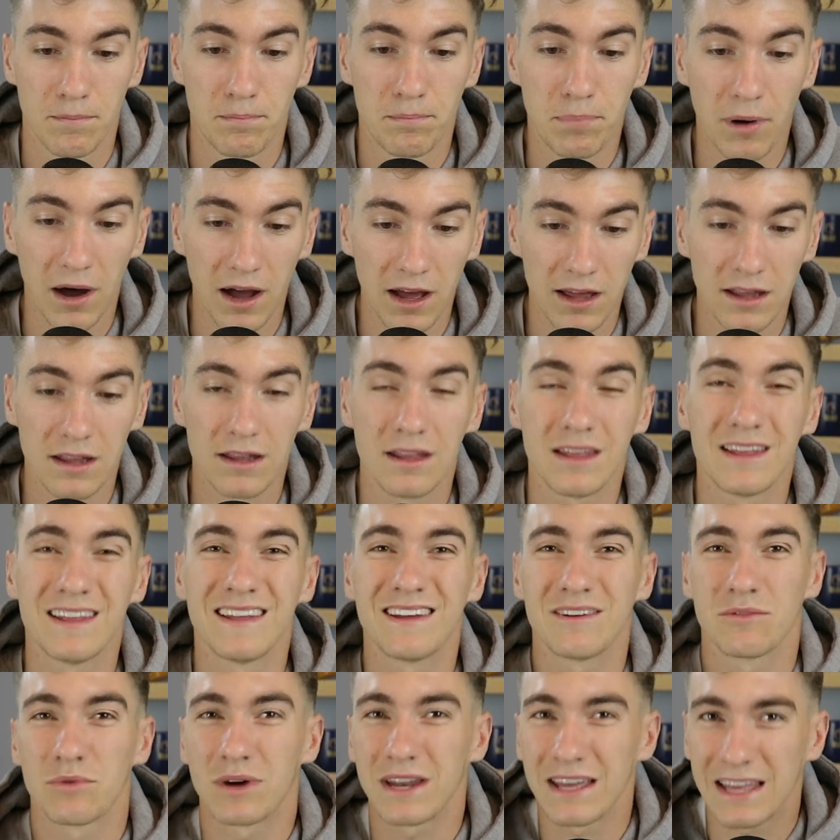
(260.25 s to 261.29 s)
But
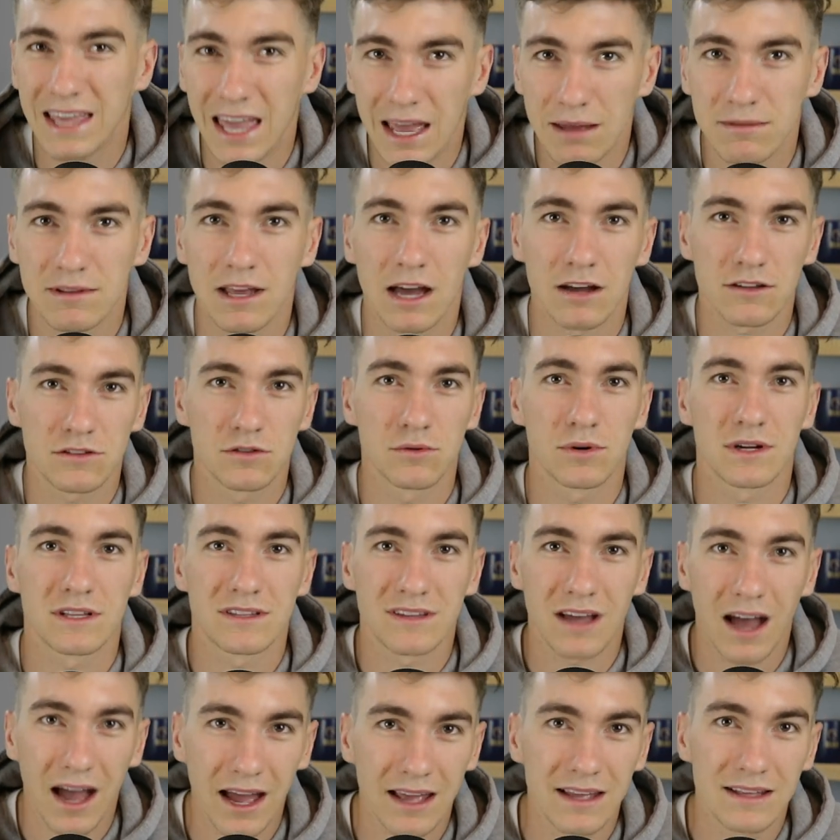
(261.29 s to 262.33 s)
when it came down to it
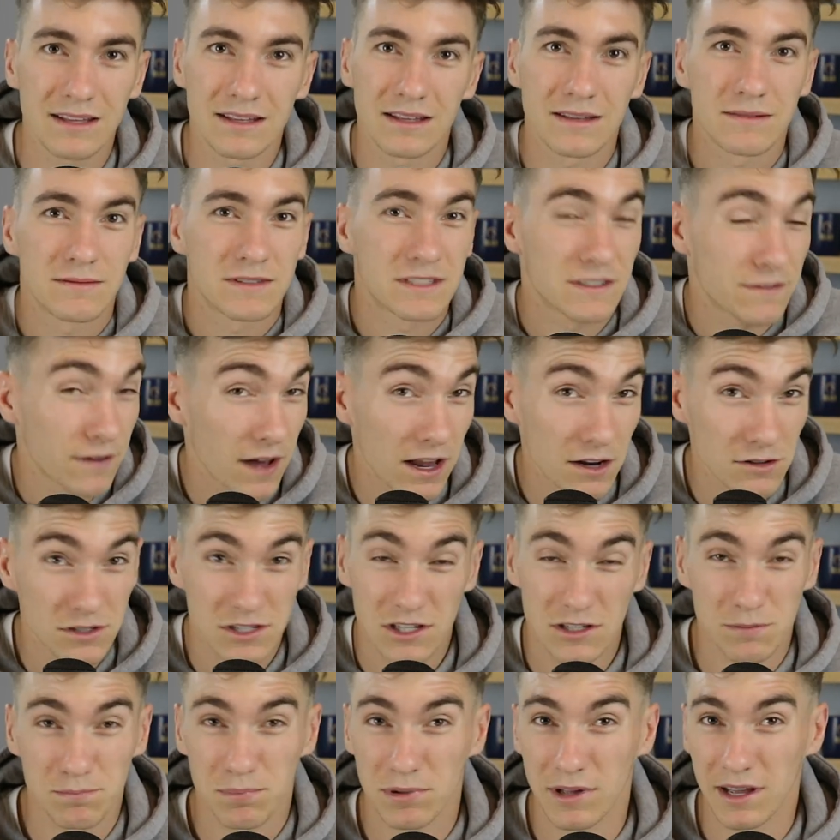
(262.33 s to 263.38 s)
tight, Stefanos
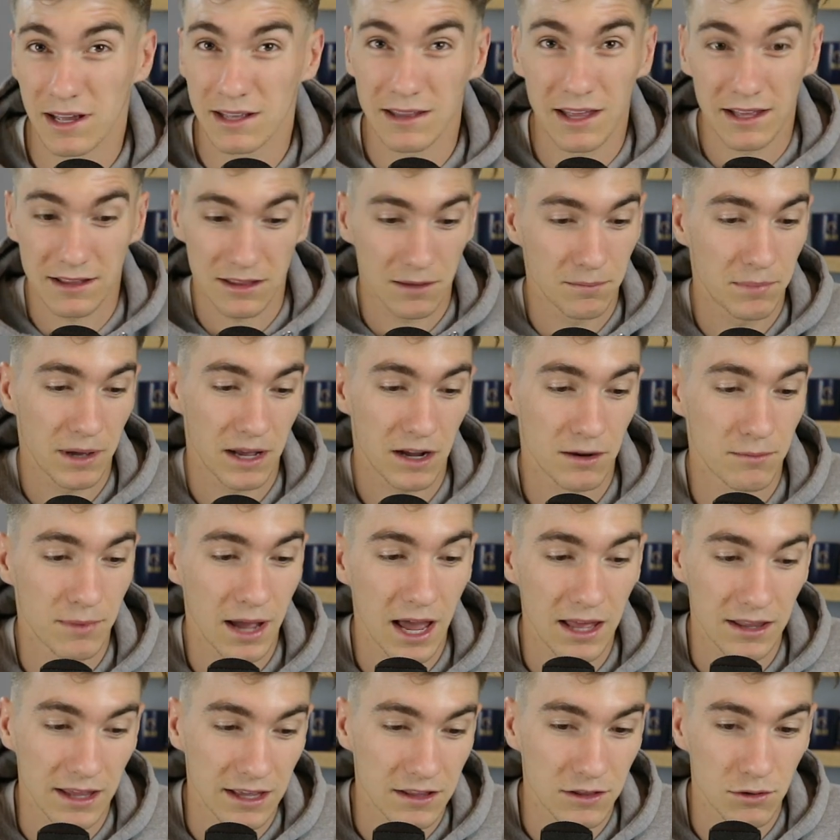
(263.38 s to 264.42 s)
just played like the bigger
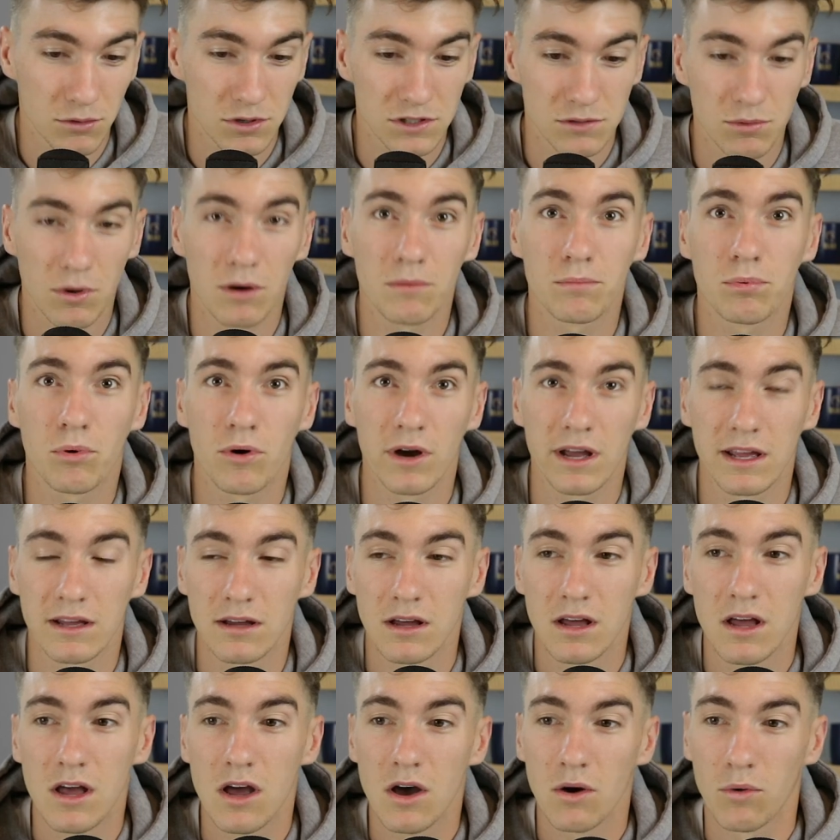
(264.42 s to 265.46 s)
man. Like there was one point
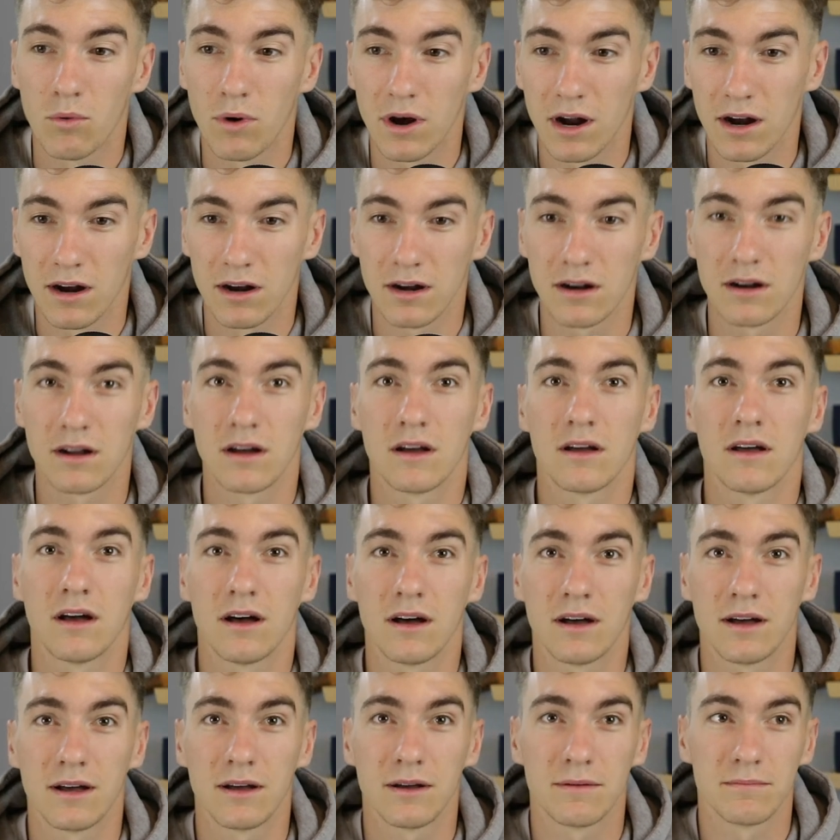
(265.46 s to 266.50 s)
where
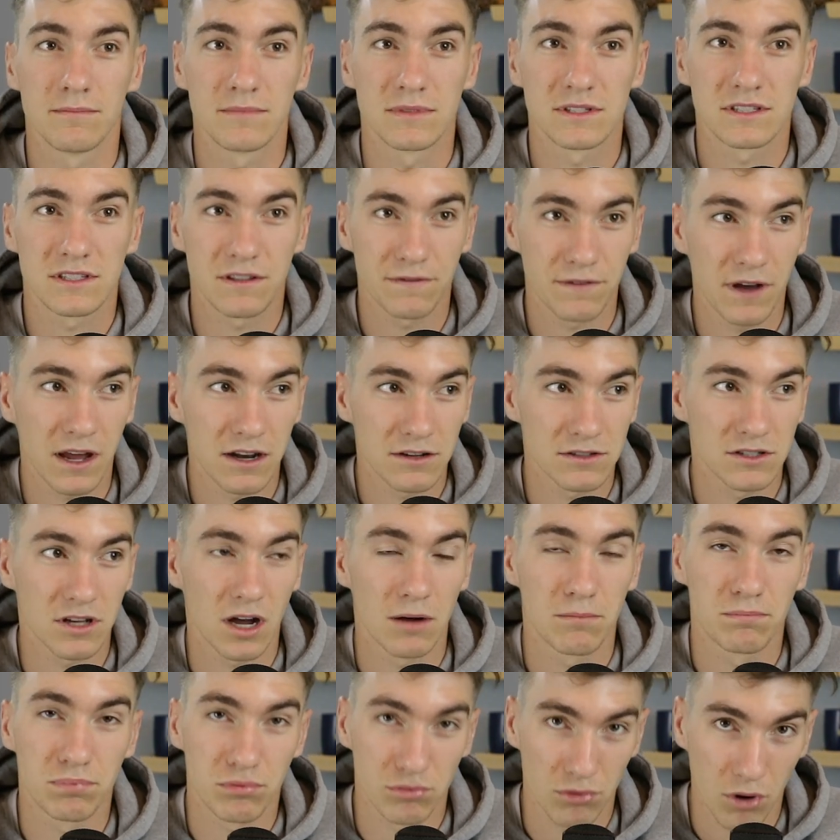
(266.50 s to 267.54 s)
Stefanos
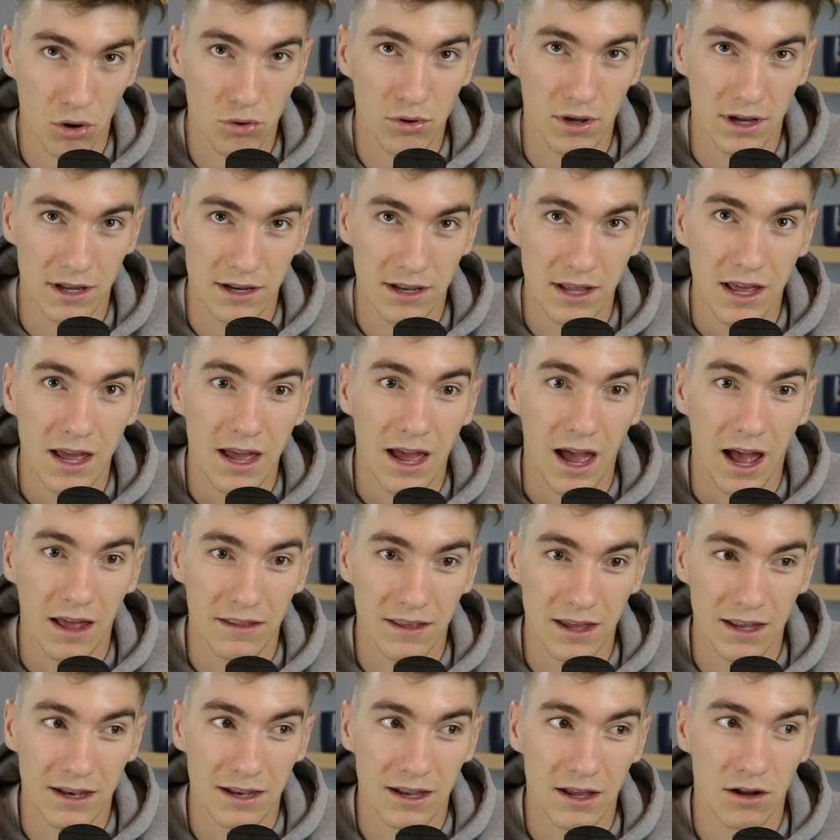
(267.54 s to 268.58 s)
got broken
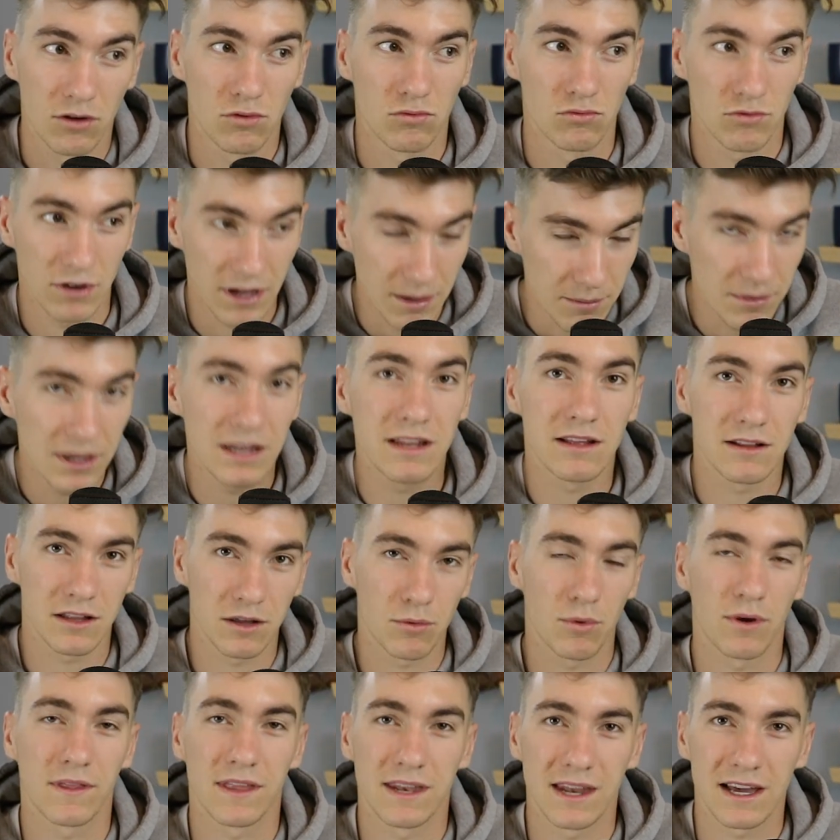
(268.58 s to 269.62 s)
and then immediately
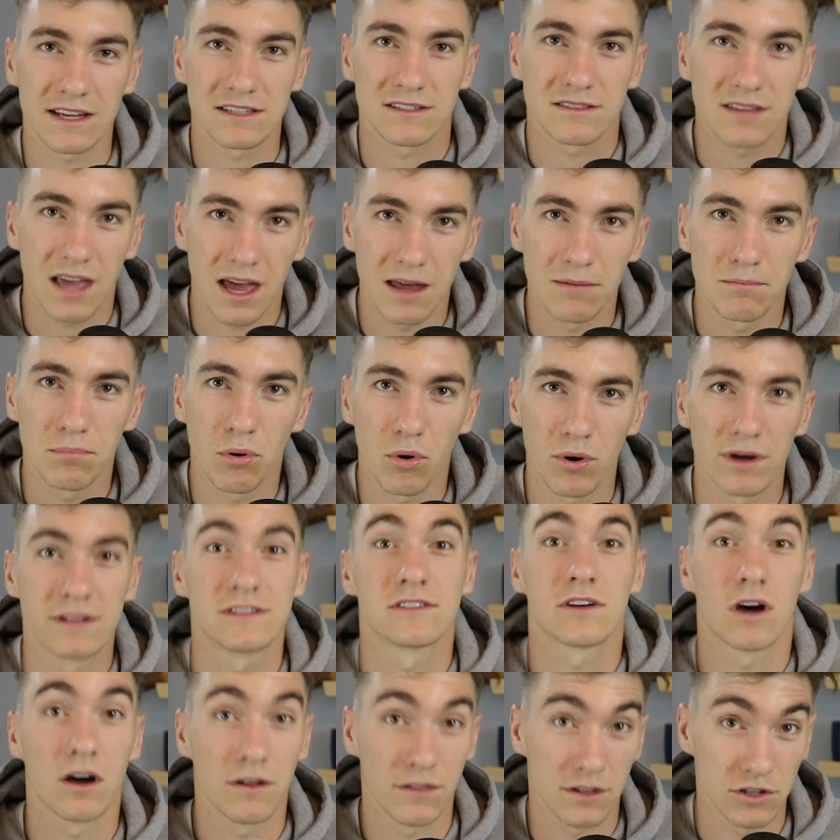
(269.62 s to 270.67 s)
won the next 10
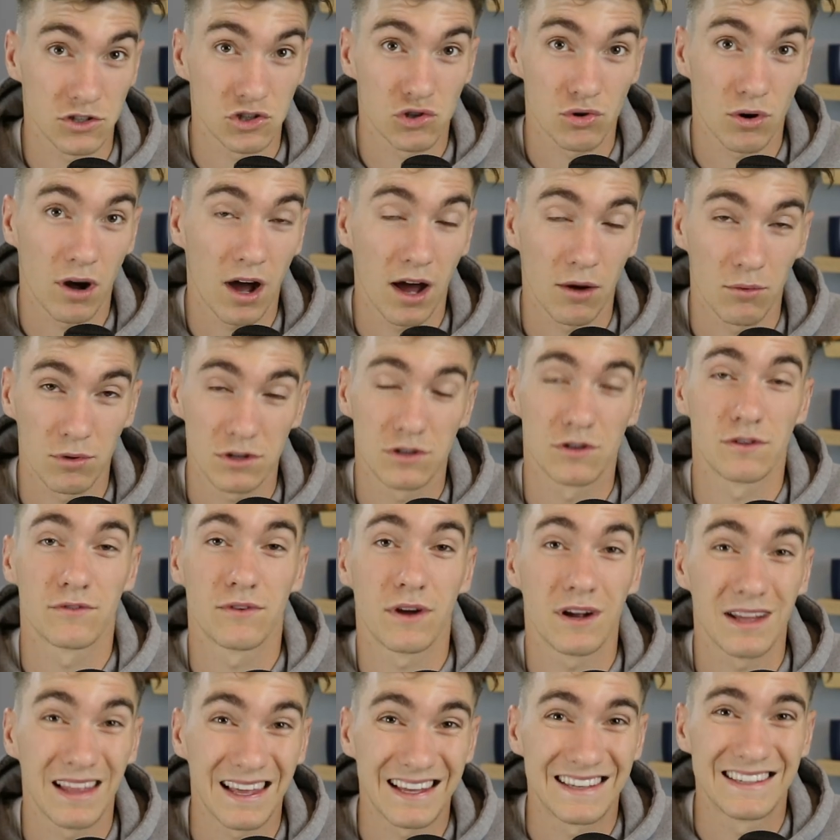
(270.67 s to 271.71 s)
points on the trot, which was
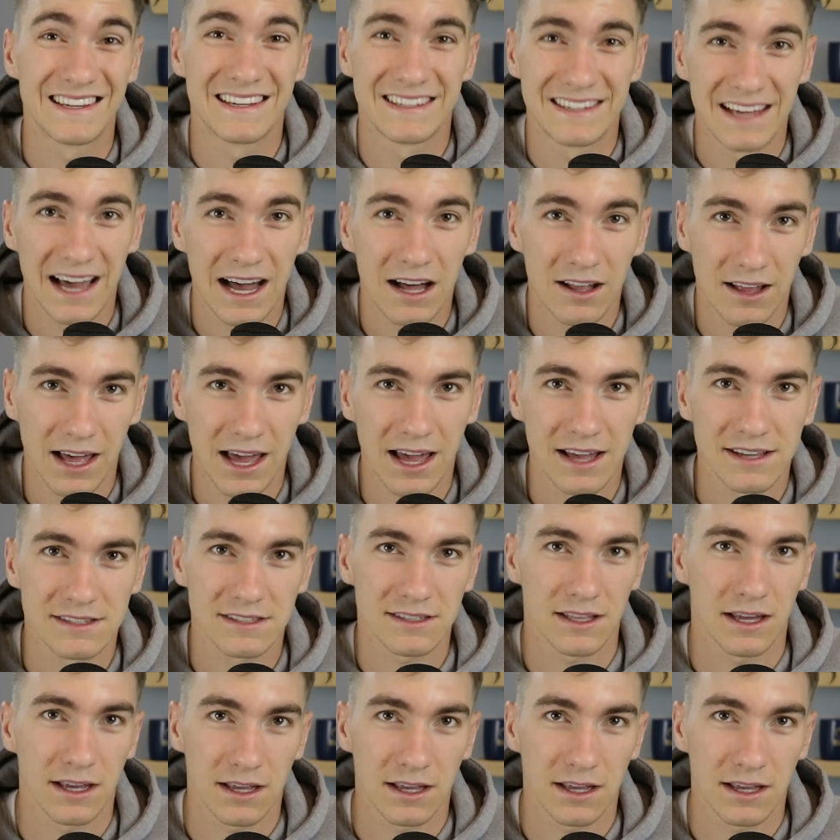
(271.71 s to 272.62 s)
very like Nadal-esque.